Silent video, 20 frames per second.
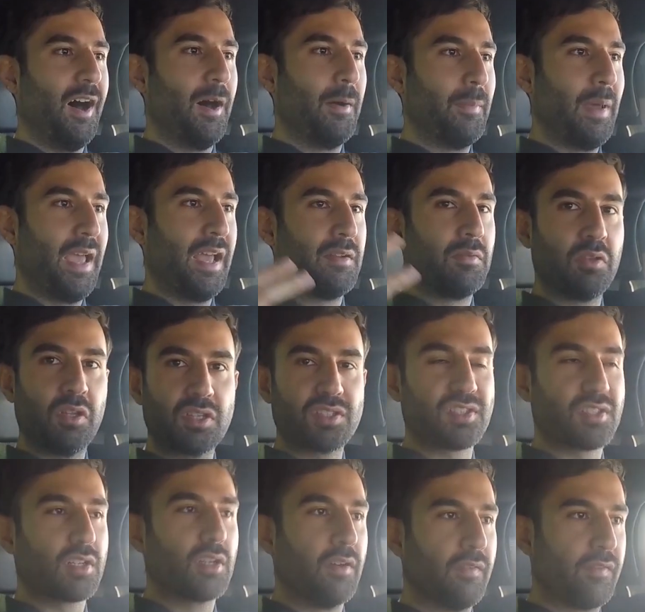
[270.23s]
And this is
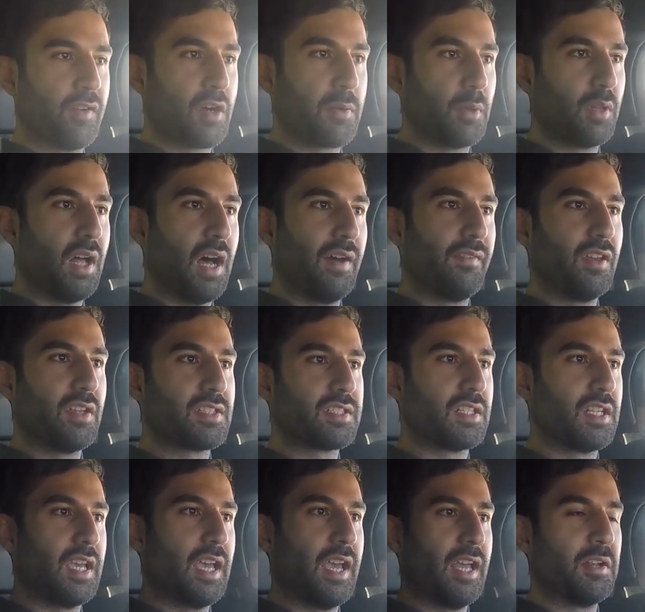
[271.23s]
a convertible,
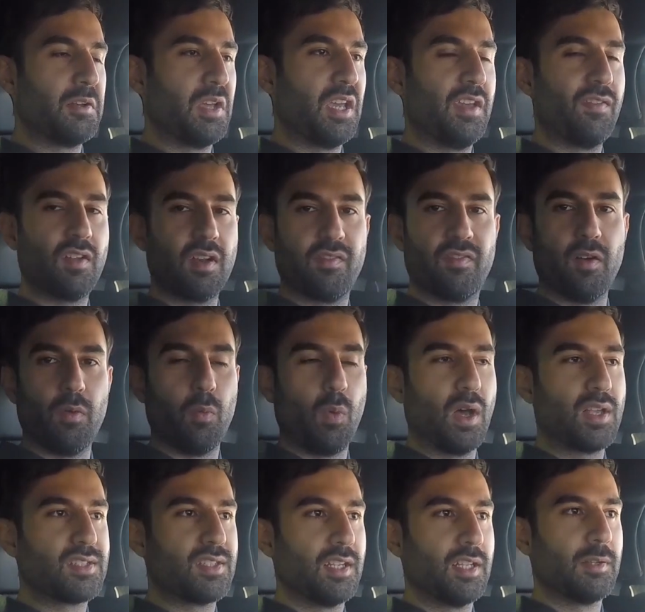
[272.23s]
obviously, and even if it
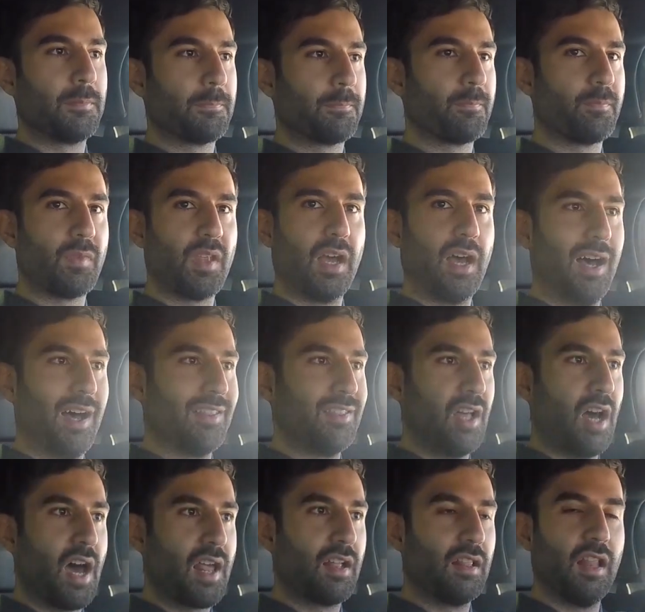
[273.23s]
wasn't,
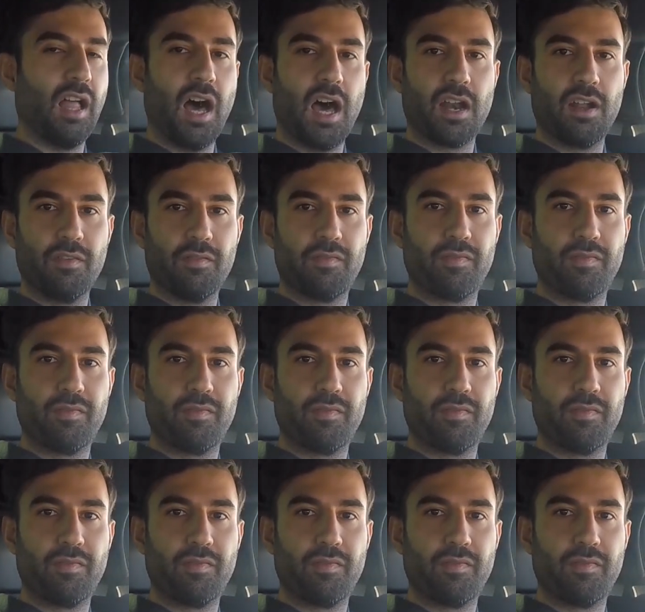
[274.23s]
not a lot of